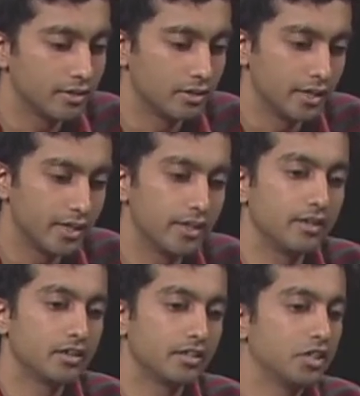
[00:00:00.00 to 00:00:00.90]

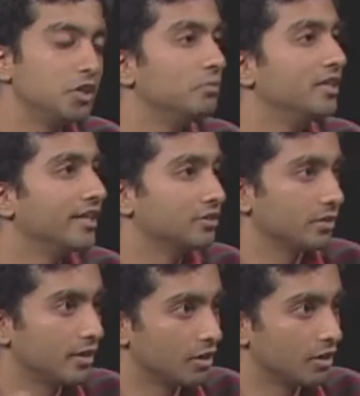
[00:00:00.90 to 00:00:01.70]
in our human history,